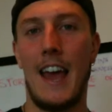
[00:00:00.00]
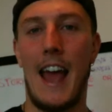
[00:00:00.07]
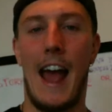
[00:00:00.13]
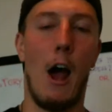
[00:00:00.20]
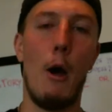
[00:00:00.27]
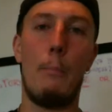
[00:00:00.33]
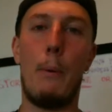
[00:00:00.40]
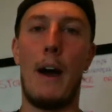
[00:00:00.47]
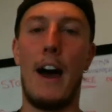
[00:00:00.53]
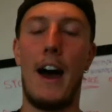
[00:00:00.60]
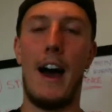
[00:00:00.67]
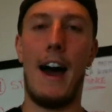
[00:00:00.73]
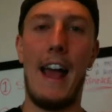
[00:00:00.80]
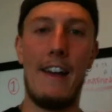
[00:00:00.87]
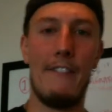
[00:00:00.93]
I hope
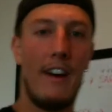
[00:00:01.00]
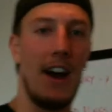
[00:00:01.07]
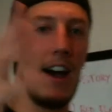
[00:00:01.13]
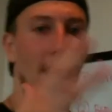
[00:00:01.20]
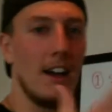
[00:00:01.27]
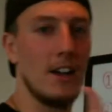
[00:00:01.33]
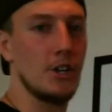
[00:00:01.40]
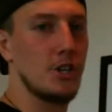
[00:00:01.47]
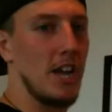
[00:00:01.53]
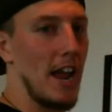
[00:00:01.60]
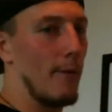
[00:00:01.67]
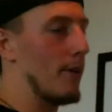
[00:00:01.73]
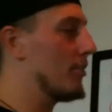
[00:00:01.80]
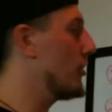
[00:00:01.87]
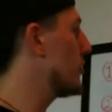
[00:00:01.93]
I've
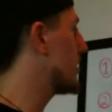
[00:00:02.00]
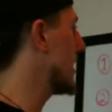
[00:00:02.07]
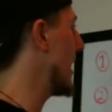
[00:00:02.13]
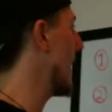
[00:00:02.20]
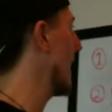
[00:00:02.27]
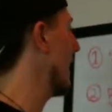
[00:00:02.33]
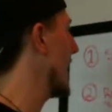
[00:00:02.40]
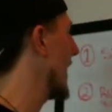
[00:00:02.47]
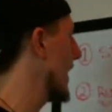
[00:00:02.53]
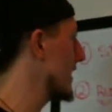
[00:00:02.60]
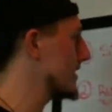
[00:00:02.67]
shared with you today